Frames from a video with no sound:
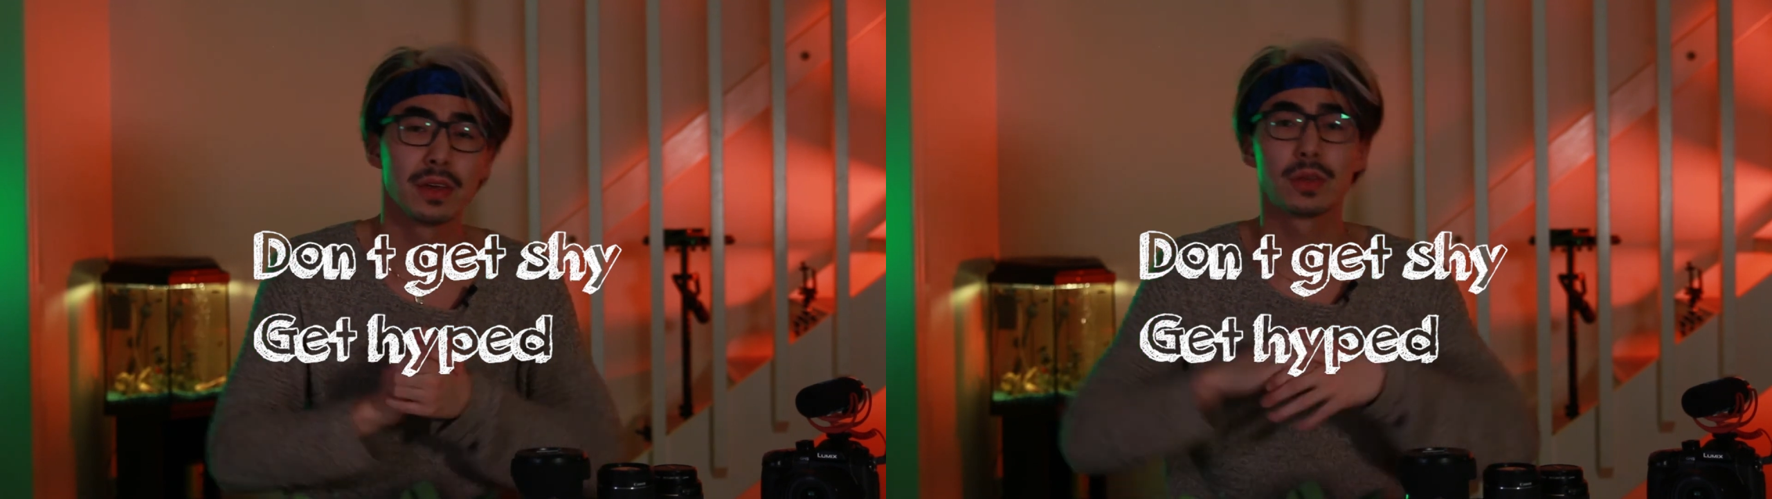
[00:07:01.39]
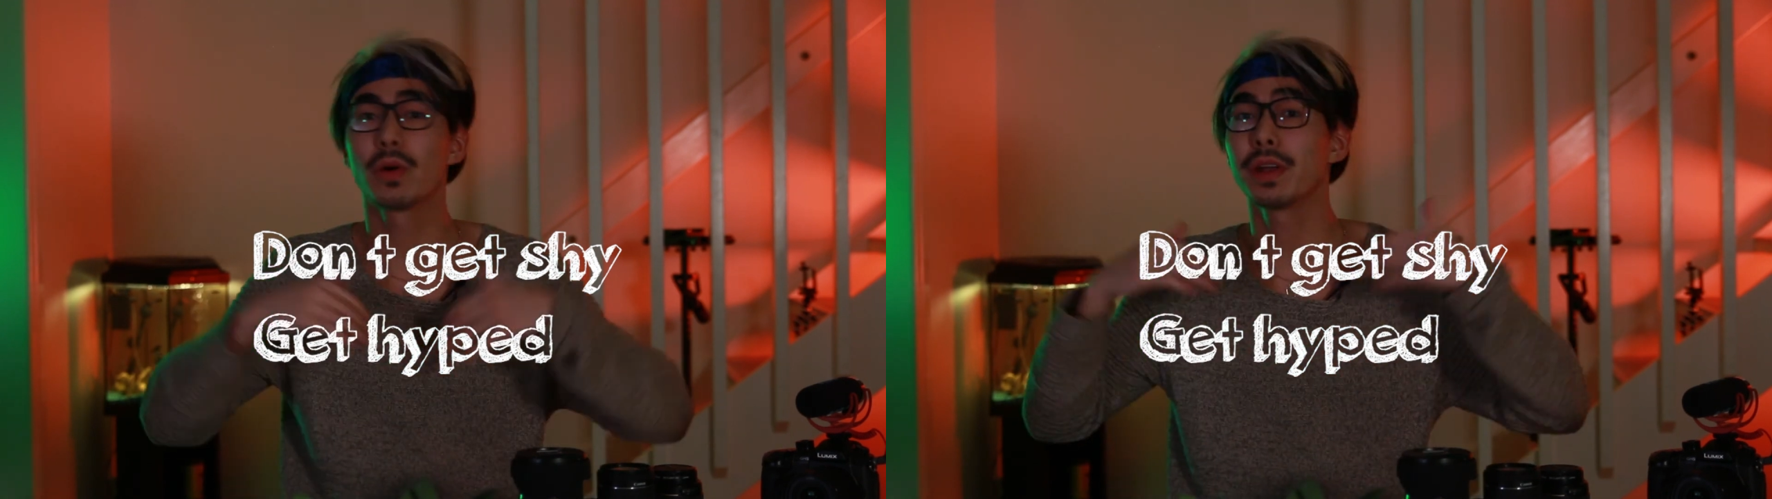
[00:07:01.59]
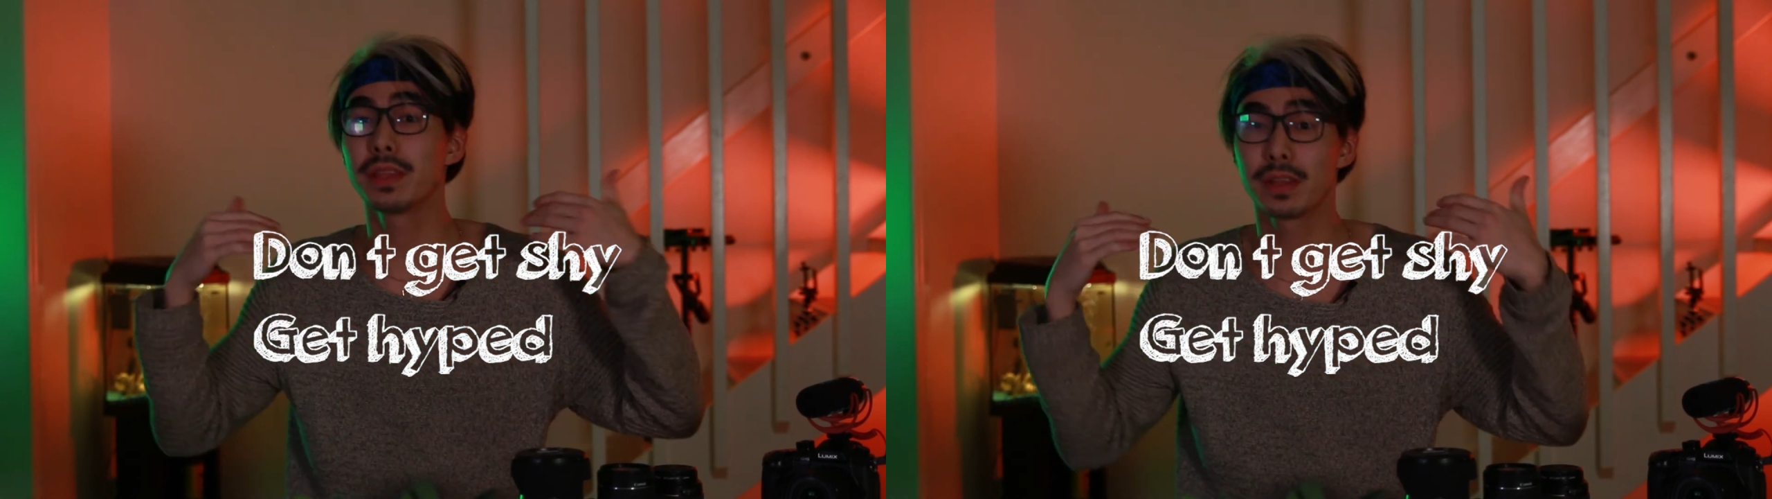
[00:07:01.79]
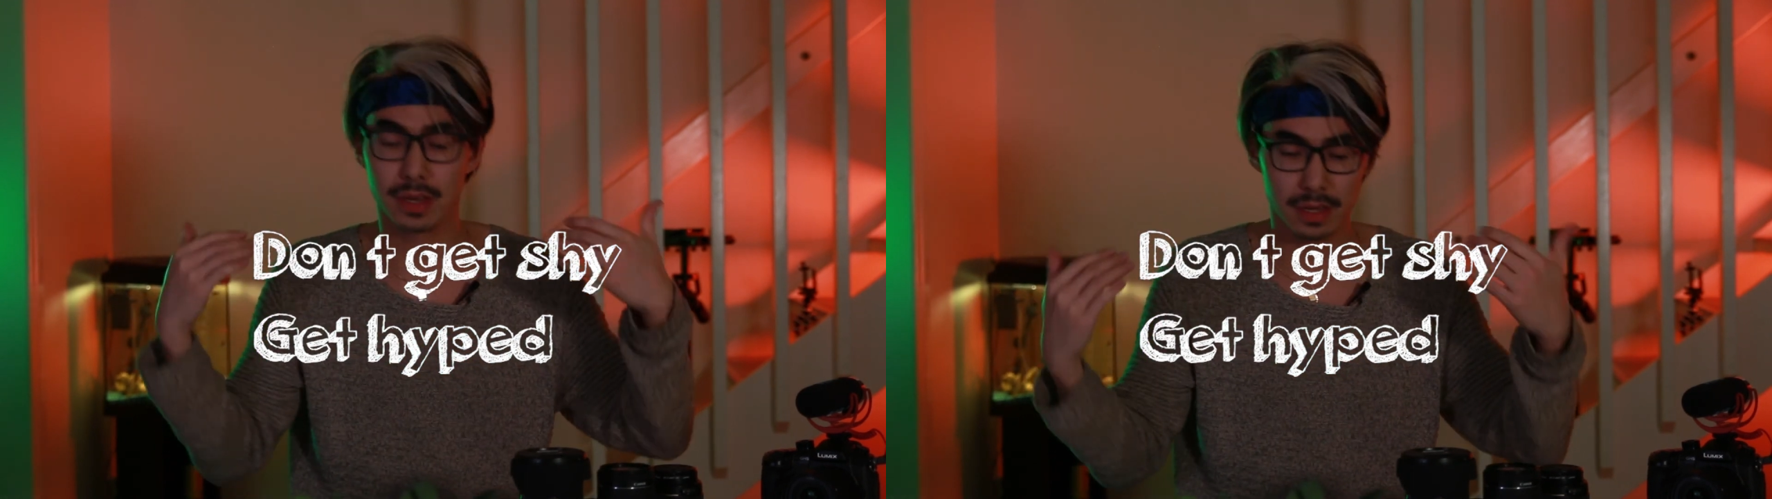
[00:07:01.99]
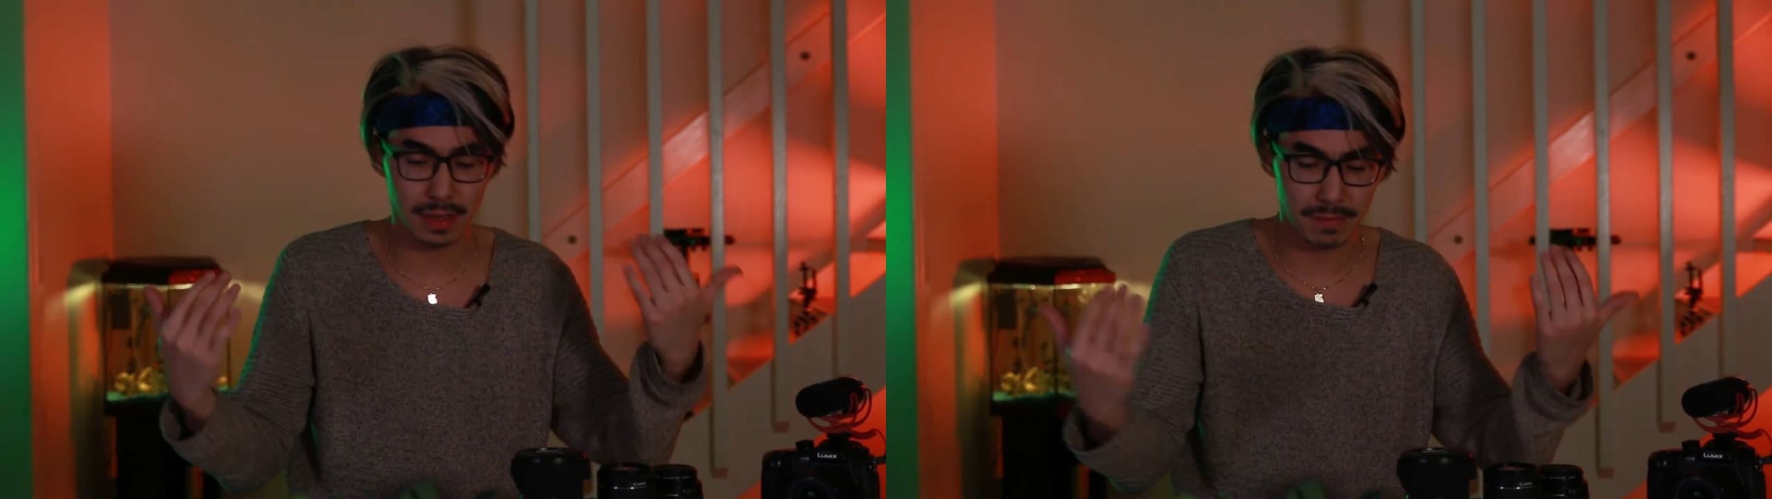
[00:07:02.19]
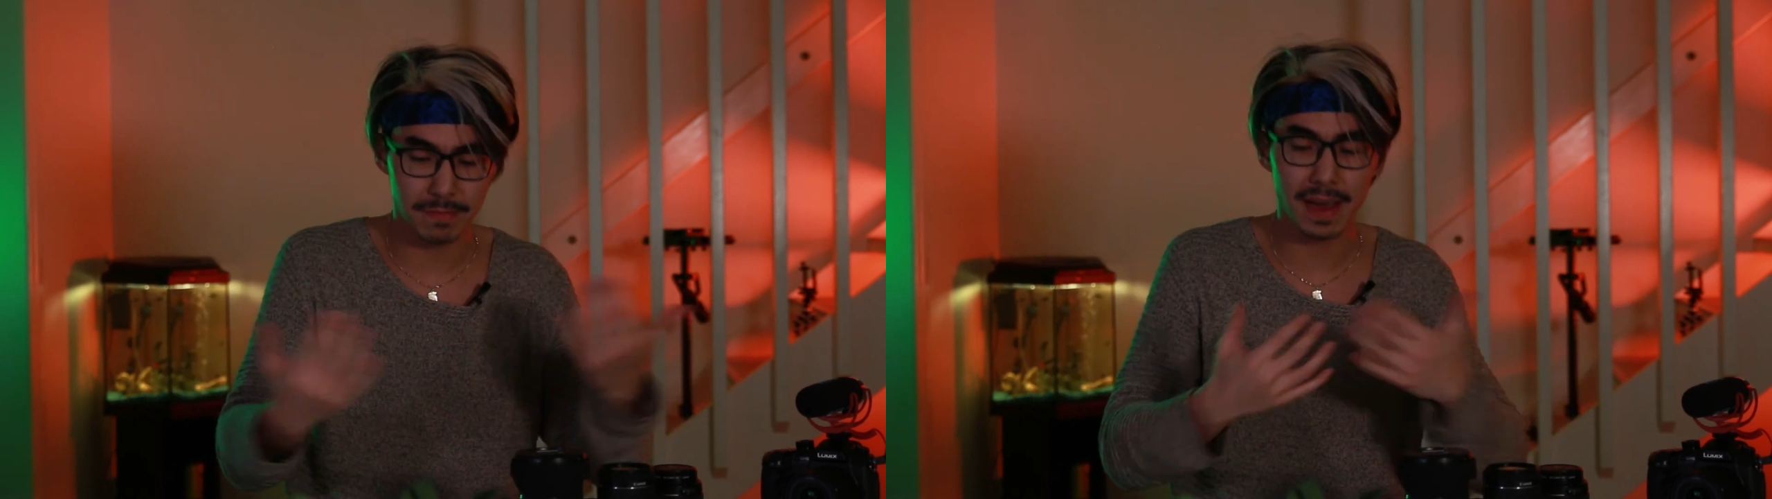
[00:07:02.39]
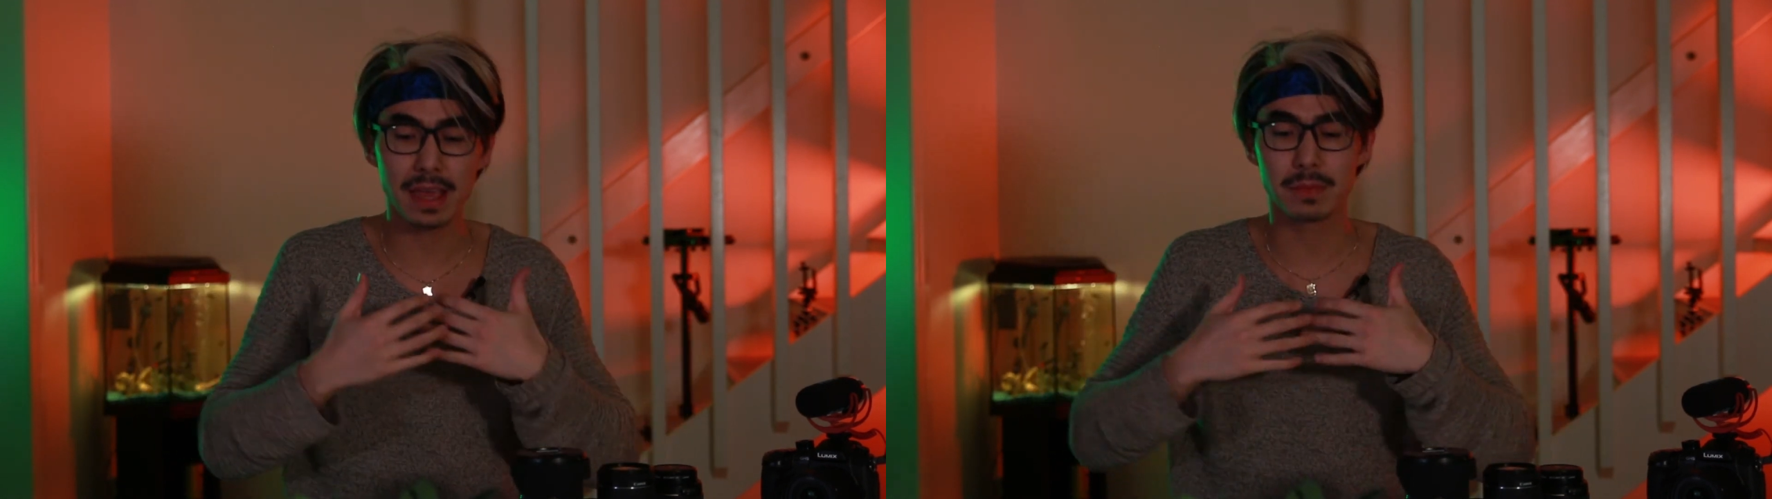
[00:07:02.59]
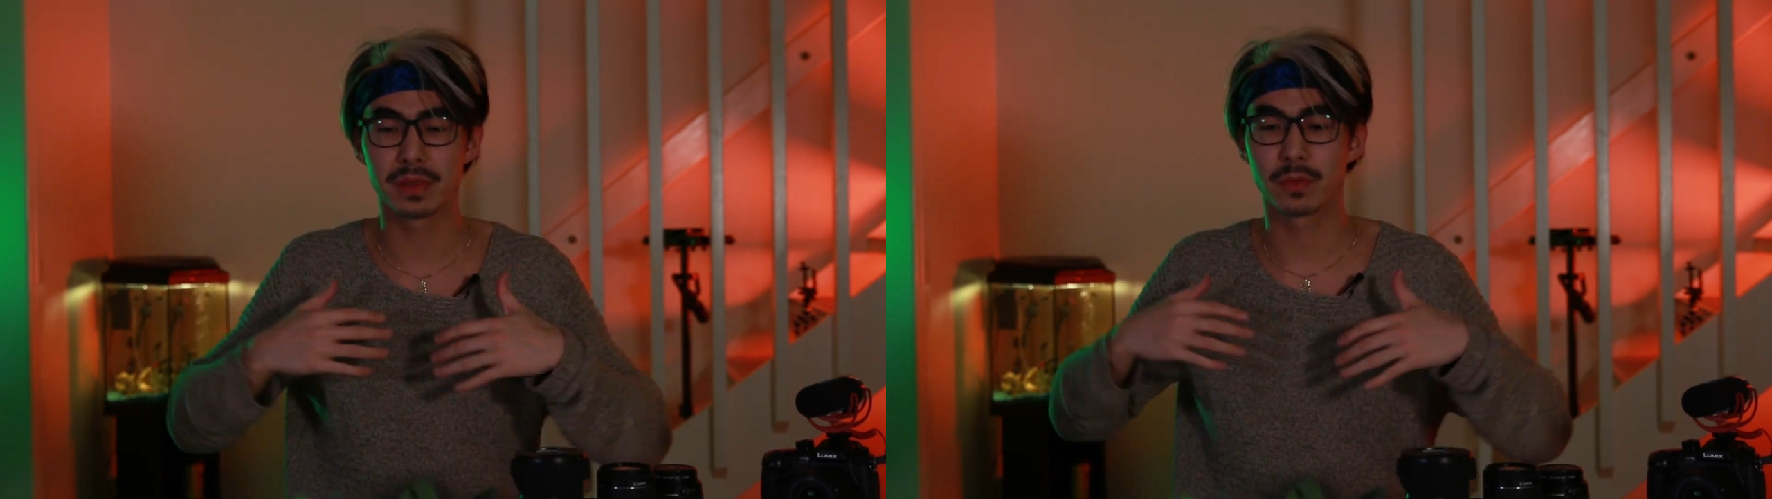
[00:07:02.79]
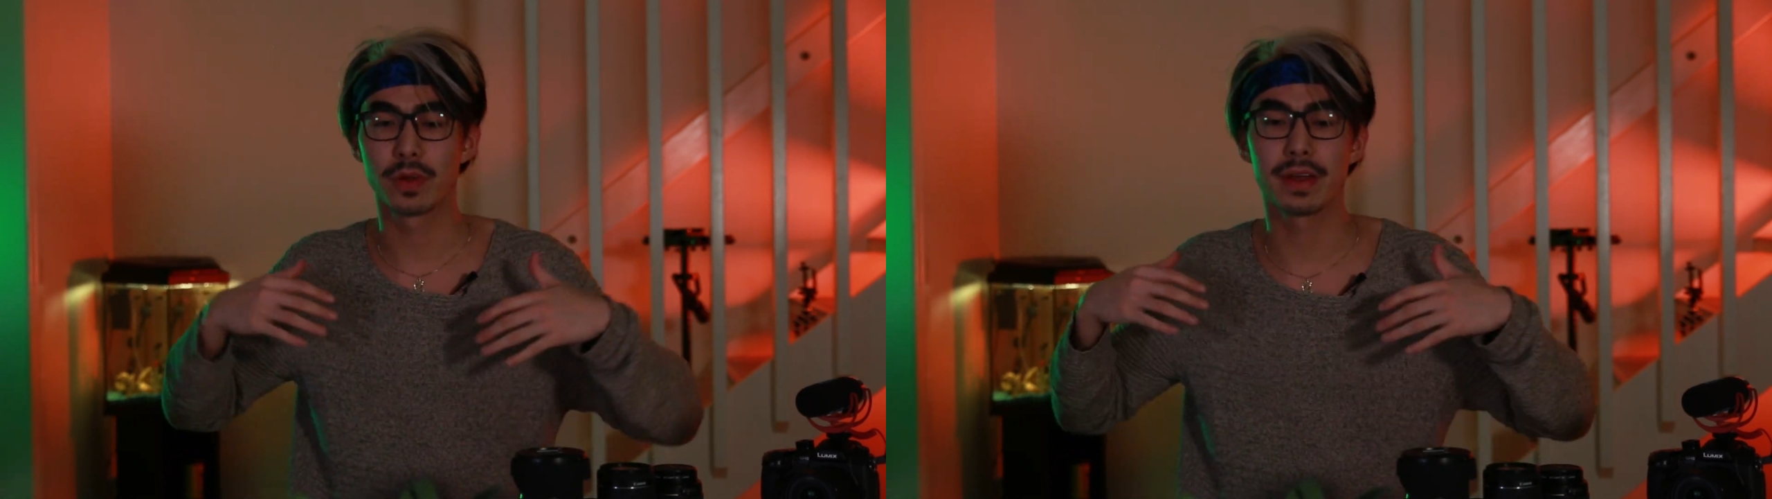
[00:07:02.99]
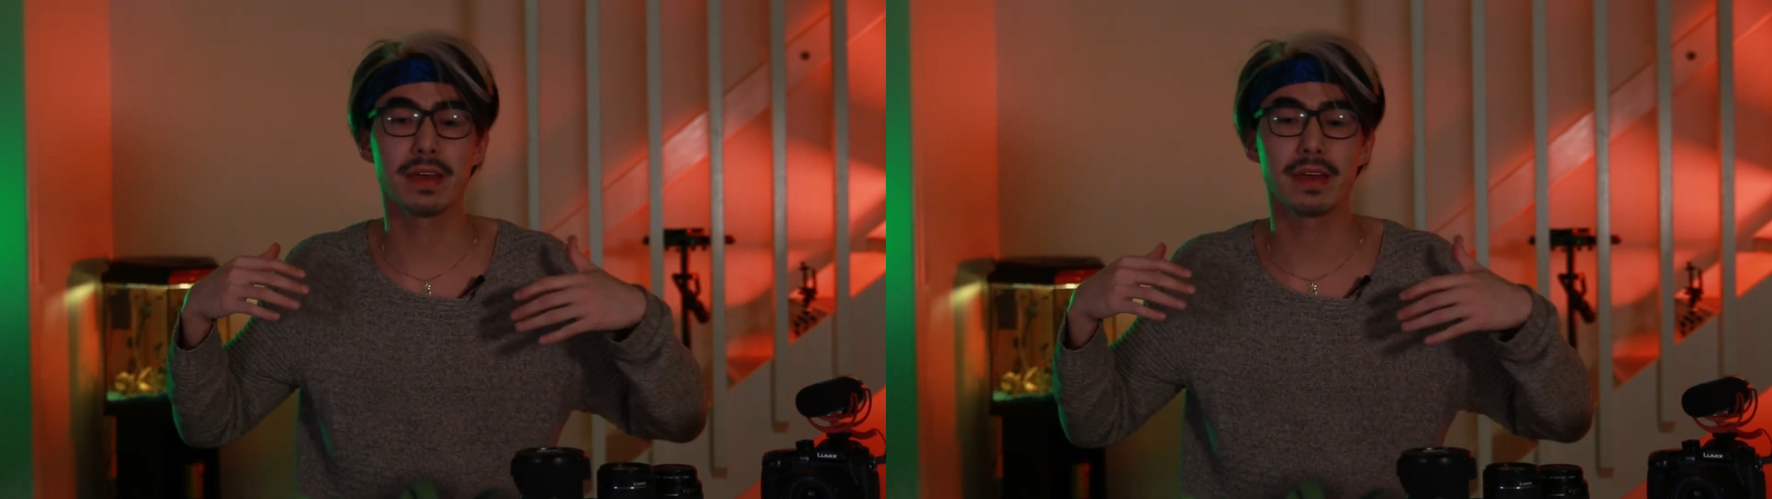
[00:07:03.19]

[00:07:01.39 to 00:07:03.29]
You're in an environment where